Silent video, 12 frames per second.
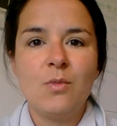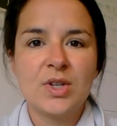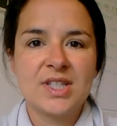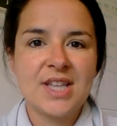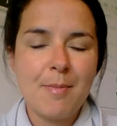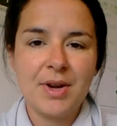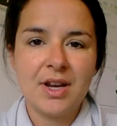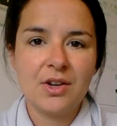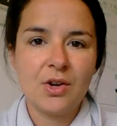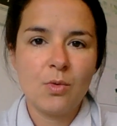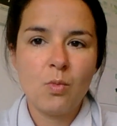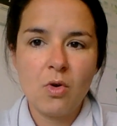what's
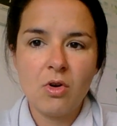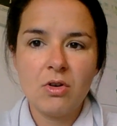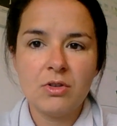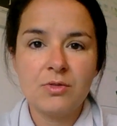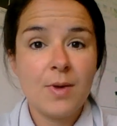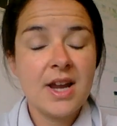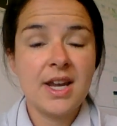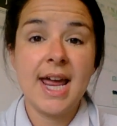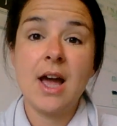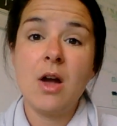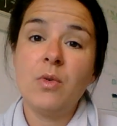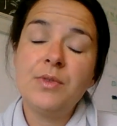happening in our world right
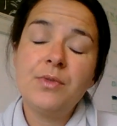now